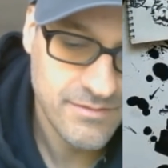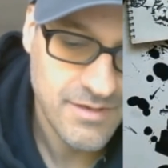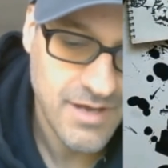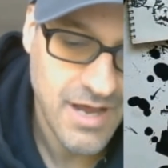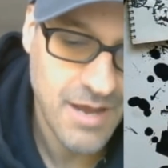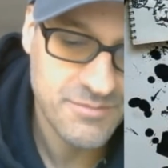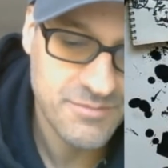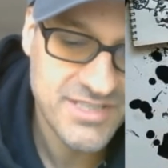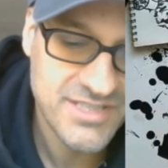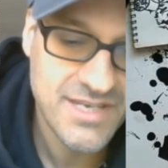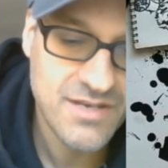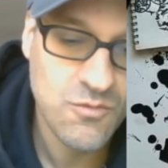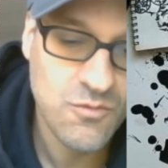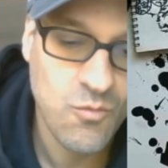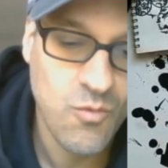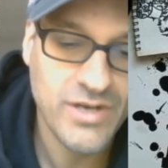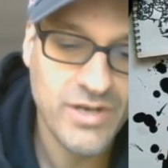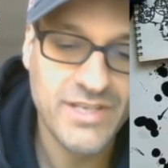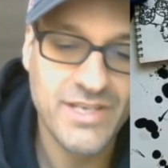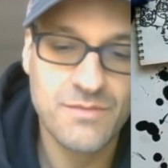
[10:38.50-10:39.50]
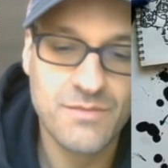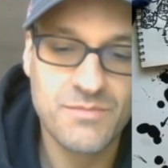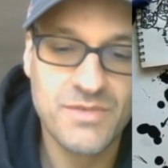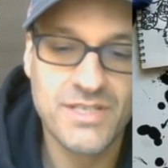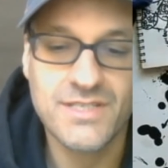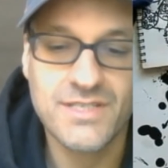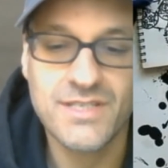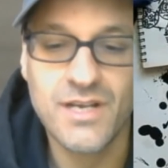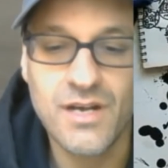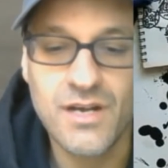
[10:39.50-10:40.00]
I'm seeing what can
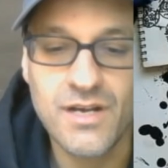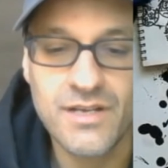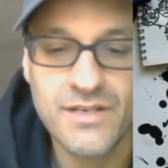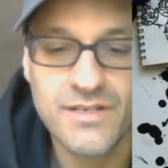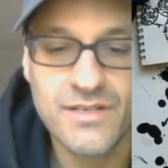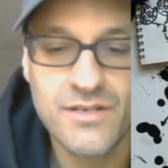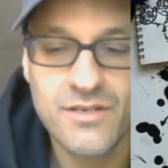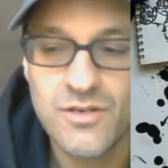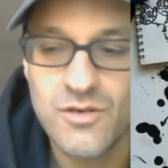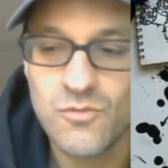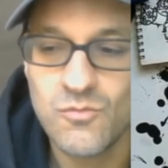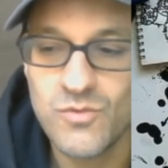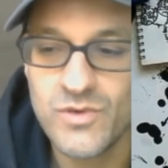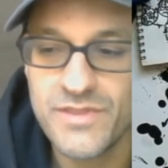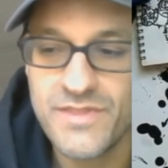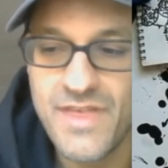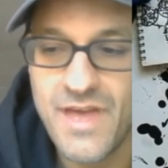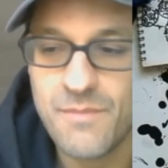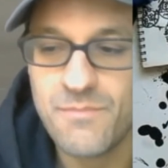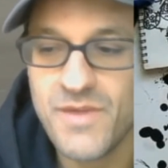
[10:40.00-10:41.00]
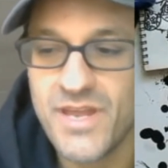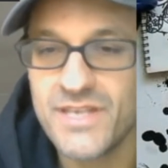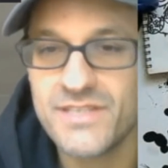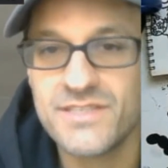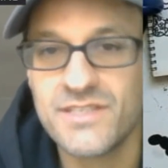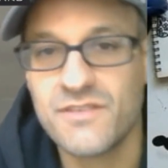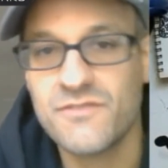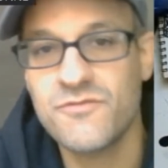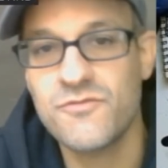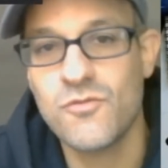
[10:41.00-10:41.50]
be done with that
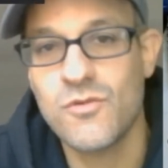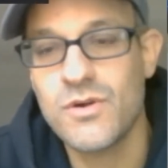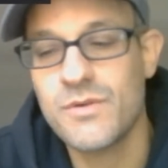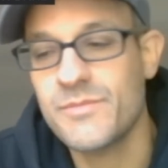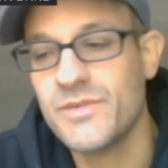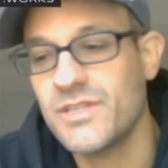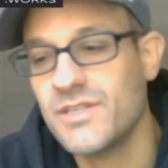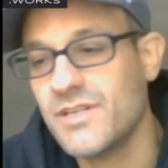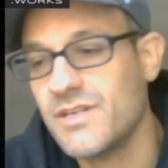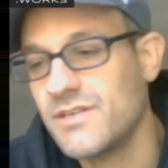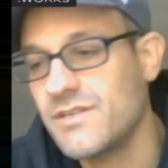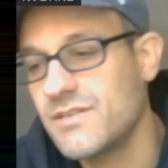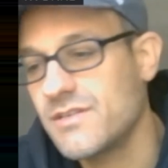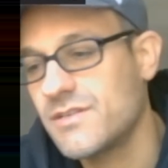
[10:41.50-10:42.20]
basic formula.